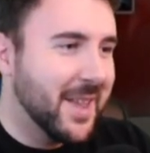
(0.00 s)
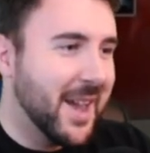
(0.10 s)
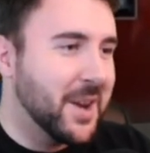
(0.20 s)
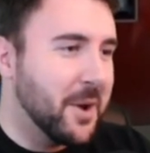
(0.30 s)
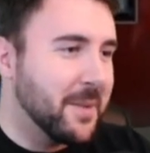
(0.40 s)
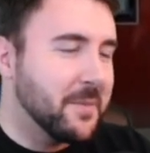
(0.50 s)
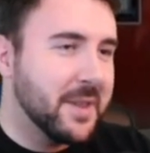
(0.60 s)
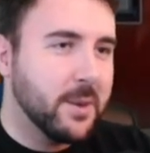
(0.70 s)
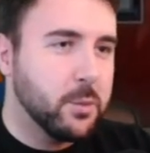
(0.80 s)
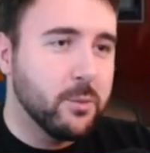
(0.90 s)
Anyway,
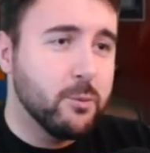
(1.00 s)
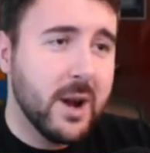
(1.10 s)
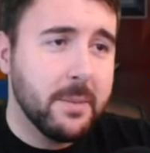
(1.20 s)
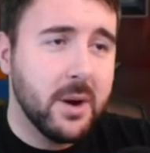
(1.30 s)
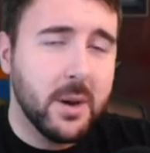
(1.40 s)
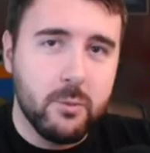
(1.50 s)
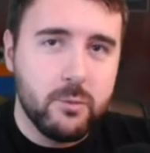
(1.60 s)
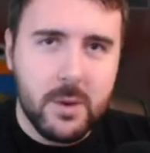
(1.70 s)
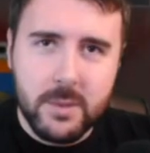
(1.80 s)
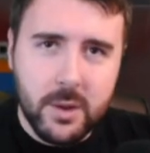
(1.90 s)
that will wrap up
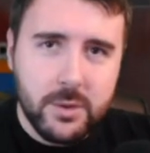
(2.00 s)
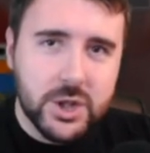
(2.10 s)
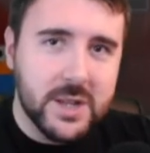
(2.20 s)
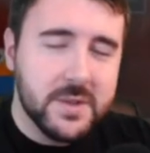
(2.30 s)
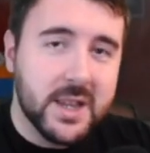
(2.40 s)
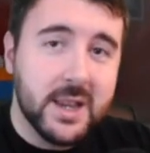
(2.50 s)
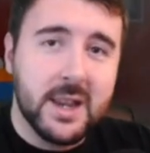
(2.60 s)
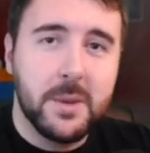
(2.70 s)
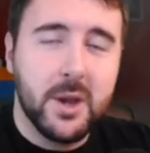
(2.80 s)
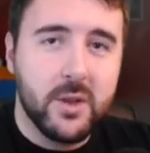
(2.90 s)
Rumbelow Sheepskin.
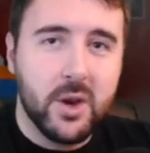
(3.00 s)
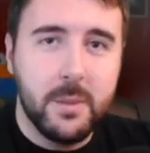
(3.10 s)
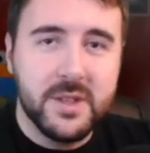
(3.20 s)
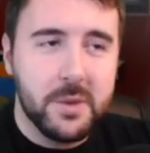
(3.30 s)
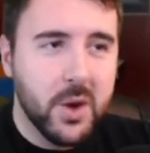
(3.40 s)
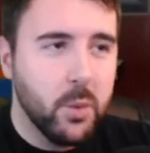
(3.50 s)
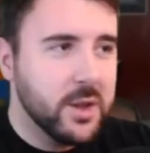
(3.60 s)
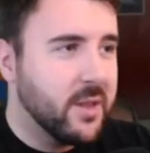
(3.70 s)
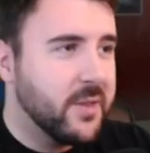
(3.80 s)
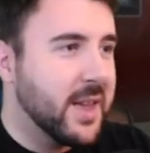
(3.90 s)
Let me know in the comments below what
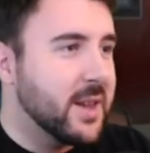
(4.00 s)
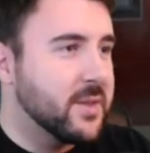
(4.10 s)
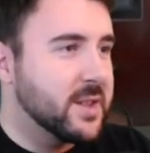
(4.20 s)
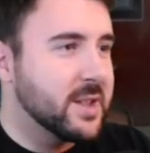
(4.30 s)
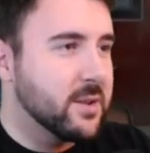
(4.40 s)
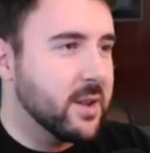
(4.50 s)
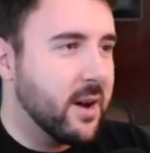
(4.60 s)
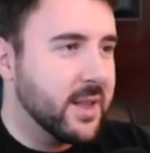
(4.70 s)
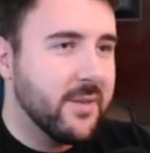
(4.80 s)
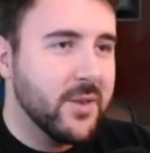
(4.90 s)
you think of this little
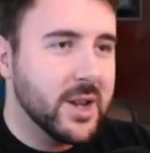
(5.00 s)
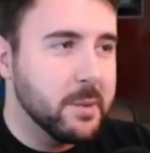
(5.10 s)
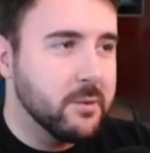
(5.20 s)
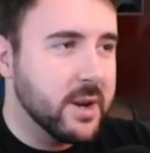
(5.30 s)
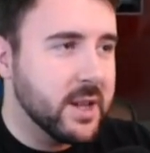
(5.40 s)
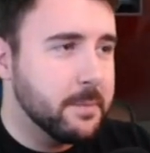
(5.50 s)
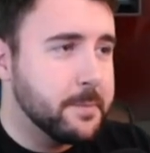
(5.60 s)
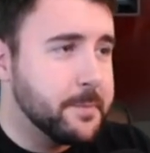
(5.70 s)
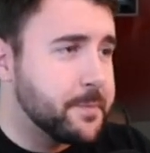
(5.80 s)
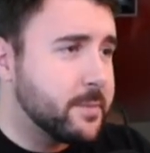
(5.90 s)
guy, if you're going to be running him.
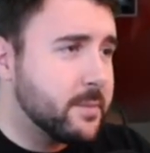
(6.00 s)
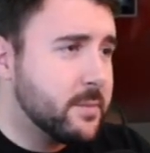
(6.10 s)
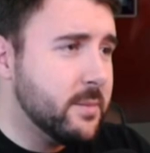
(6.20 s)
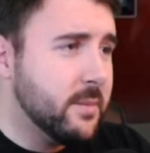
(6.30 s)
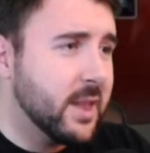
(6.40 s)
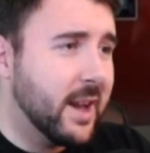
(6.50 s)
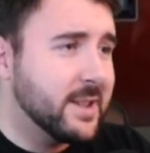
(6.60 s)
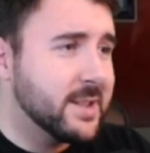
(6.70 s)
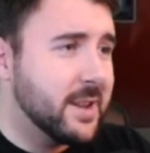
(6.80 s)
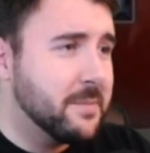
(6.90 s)

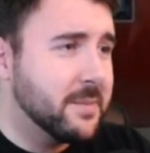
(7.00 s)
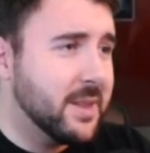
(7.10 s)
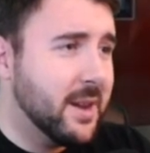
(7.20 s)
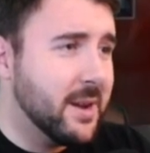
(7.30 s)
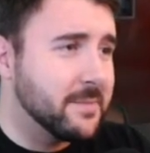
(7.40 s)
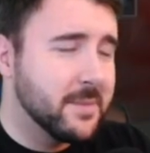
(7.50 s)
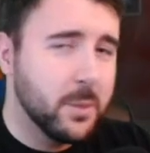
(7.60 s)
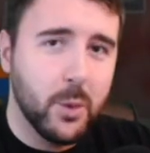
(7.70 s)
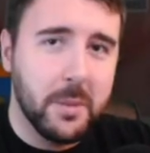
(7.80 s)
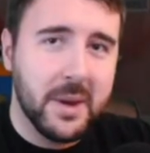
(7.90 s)
And yeah,
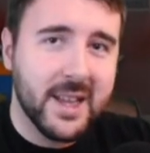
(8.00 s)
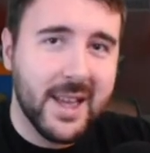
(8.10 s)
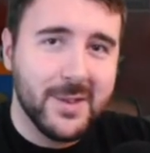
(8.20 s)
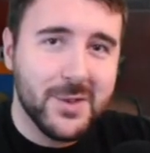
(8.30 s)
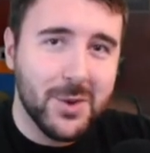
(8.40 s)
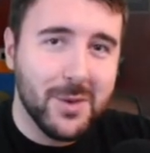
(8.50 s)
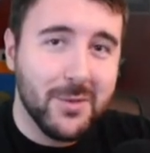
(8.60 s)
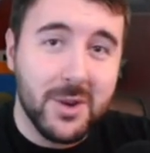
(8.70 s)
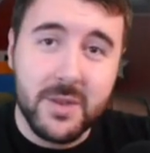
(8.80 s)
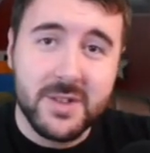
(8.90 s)
we'll be back again soon
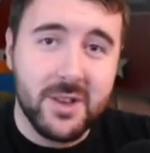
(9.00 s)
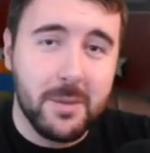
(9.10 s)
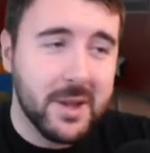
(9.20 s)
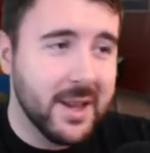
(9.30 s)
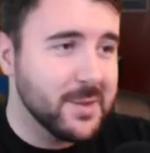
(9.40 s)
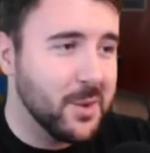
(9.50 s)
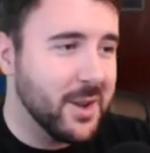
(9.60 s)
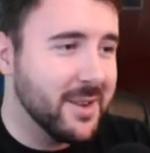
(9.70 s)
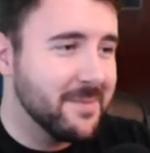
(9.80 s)
for another Star Player Spotlight.